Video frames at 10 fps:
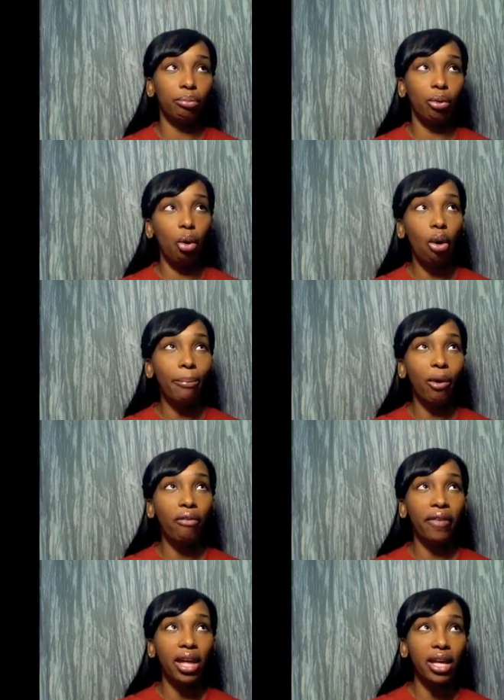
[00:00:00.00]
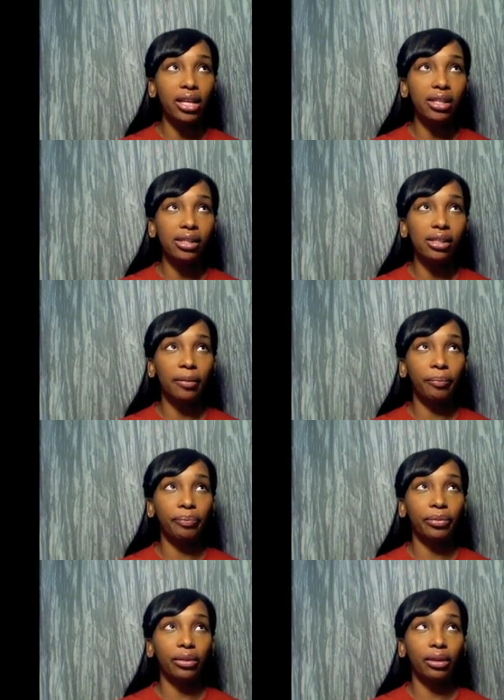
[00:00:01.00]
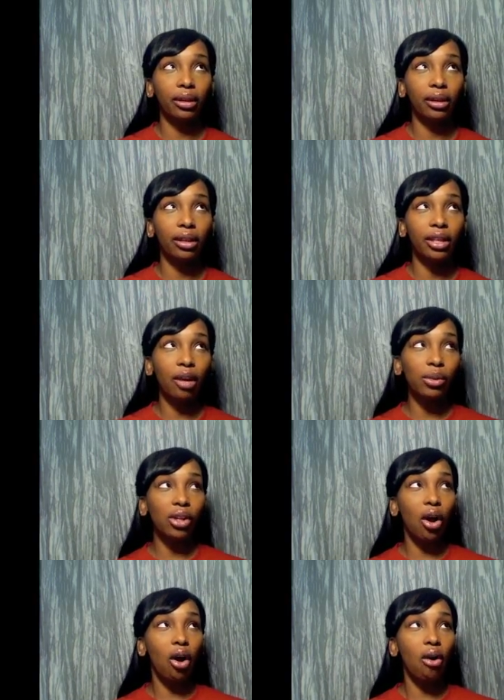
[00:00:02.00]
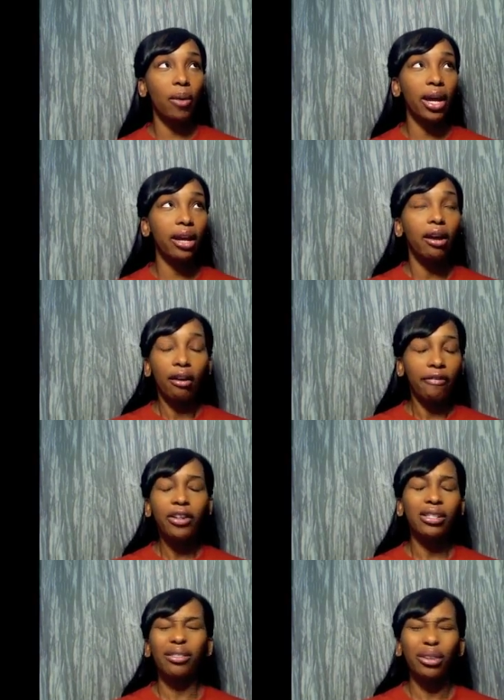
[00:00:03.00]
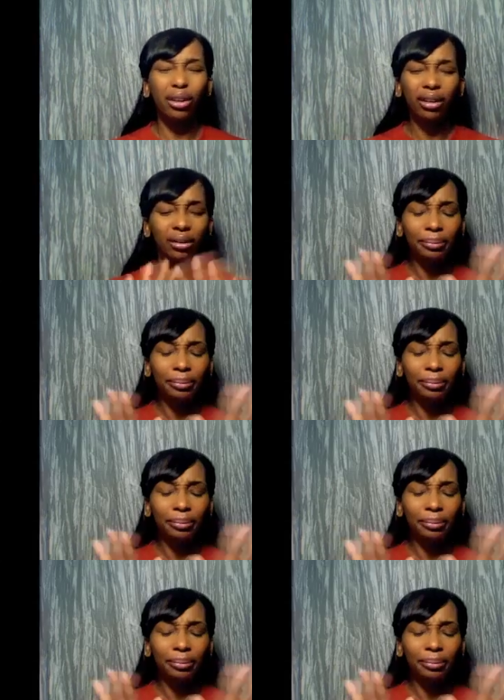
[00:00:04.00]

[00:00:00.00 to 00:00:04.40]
on both ends, there was always, first of all,